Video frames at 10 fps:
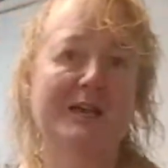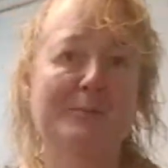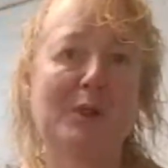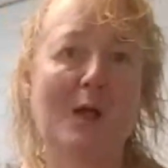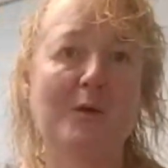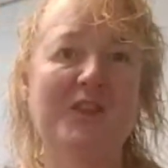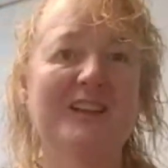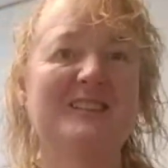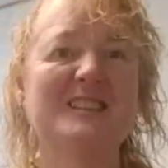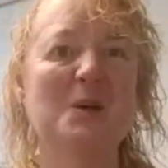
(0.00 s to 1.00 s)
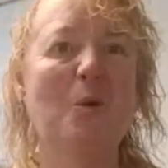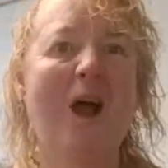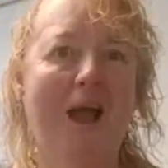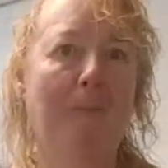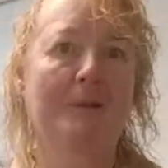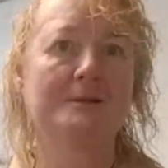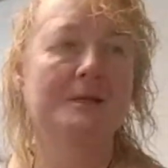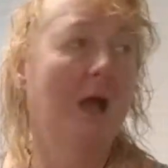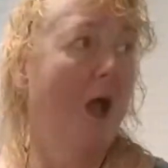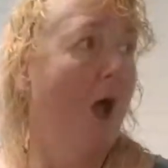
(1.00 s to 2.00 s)
gonna play with it and see what
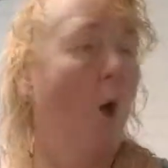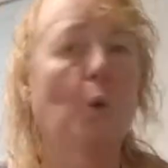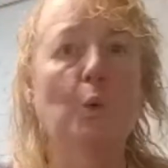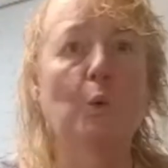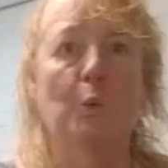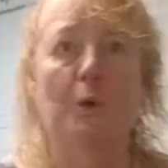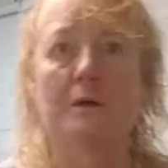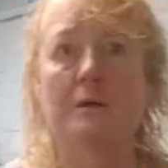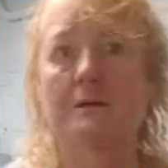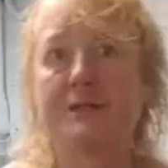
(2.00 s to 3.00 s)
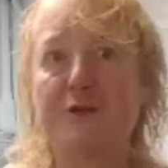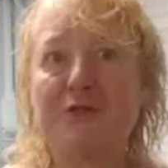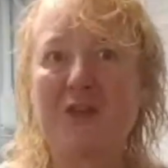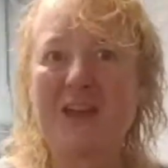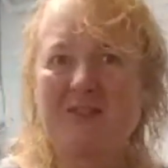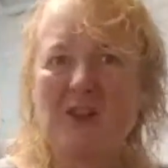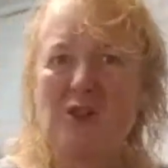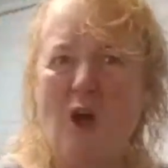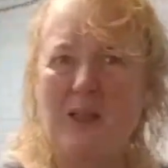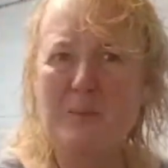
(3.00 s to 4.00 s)
happens. Oh, do you think the
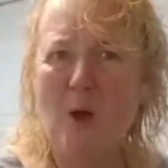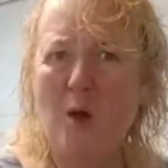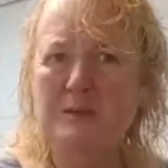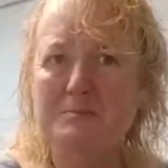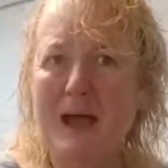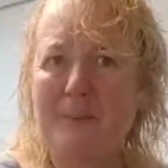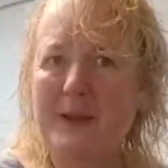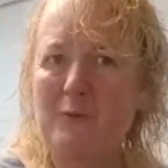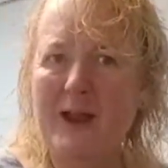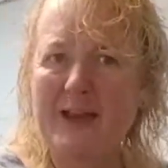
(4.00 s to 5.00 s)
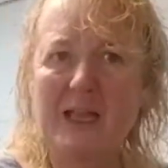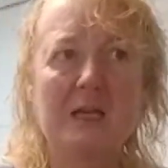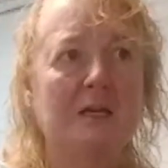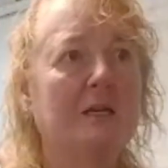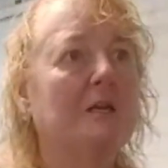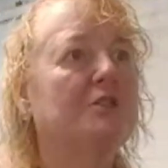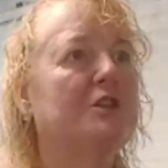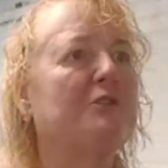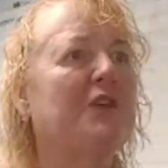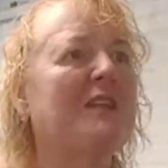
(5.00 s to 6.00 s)
lollipops might be ready?
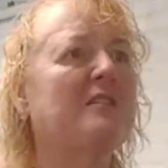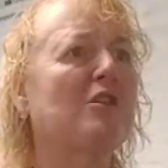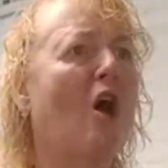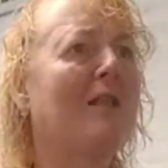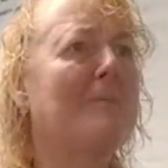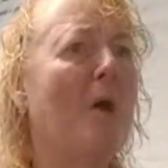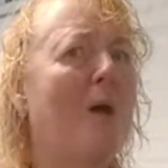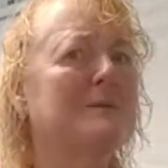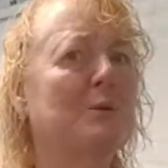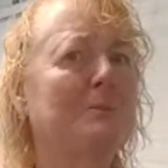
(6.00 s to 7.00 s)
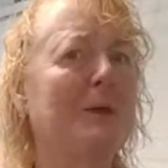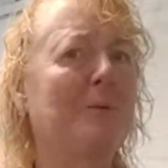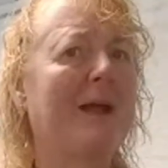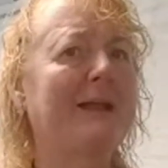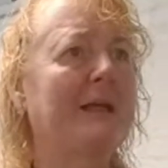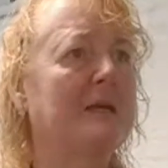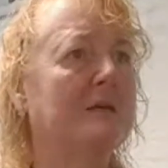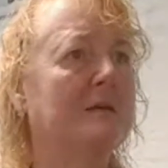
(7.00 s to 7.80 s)
Do you think the lollipops would be ready?